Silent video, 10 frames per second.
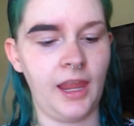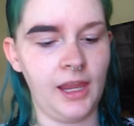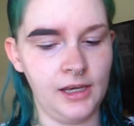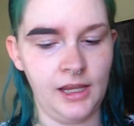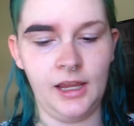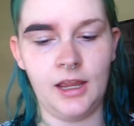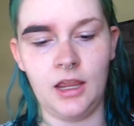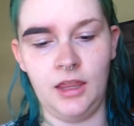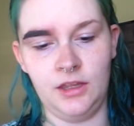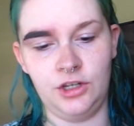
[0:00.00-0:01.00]
Candy
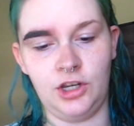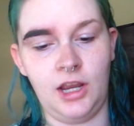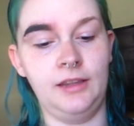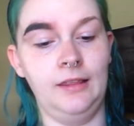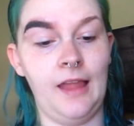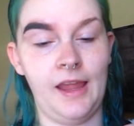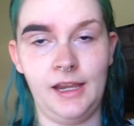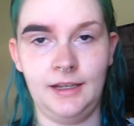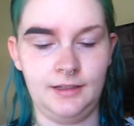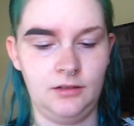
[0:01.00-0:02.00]
in the shade
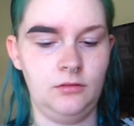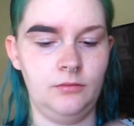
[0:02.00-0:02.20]
Light.